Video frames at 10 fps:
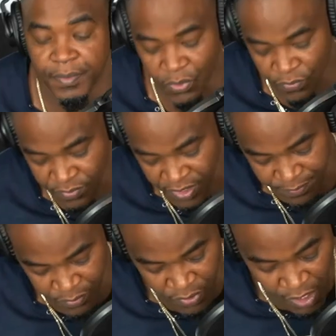
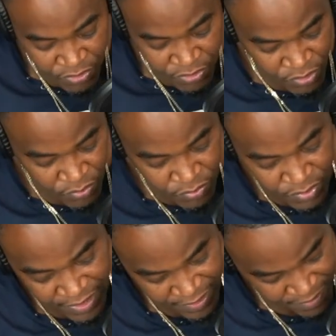moving. Also,
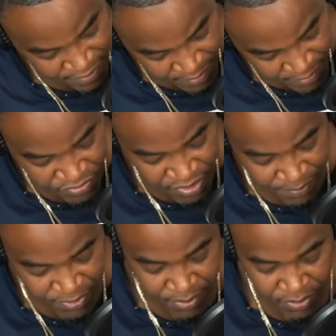in the month of
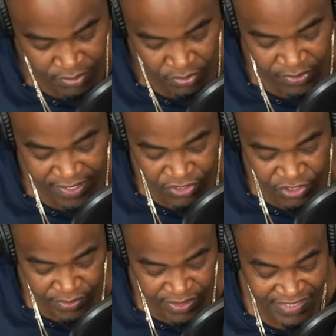September, grand
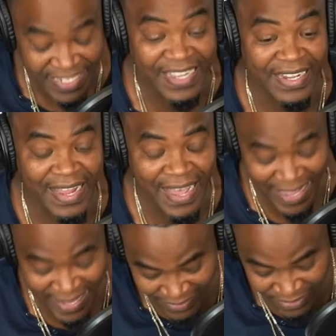jury
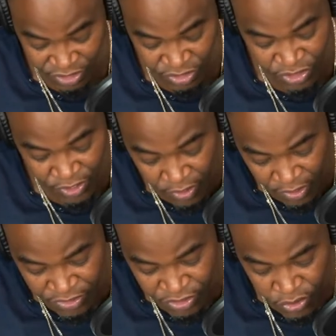declined to
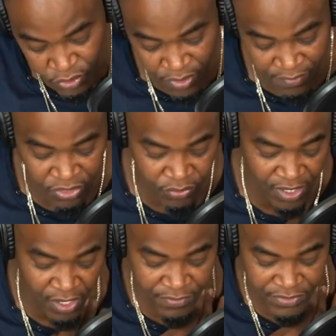charge 2 of
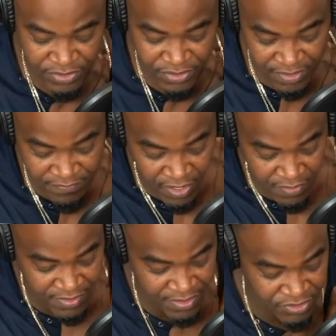3 officers
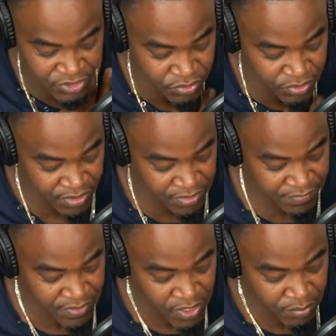involved in the shooting
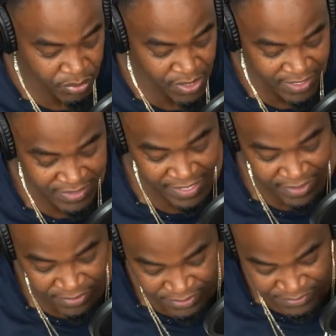of Breonna
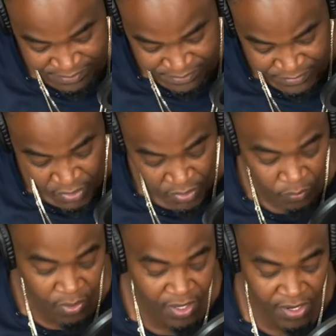Taylor.
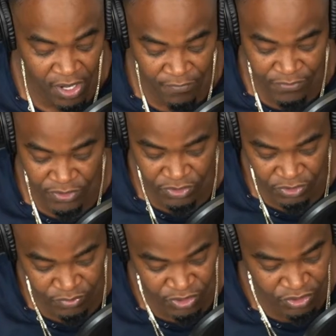Mm-hmm. One of the
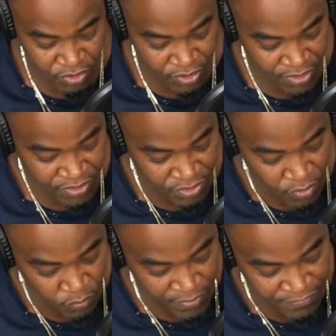officers was charged
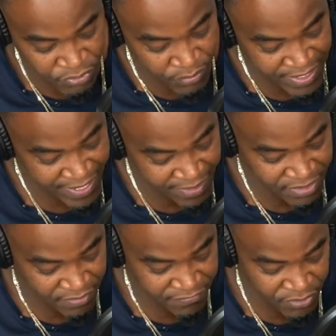with 3
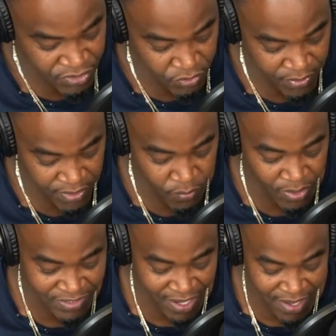counts of first-degree
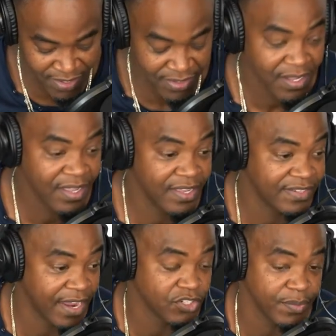wanton
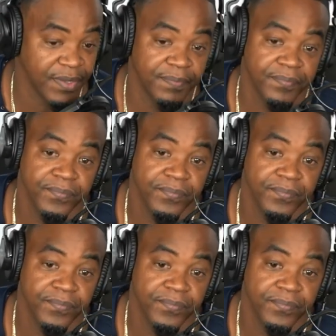endangerment.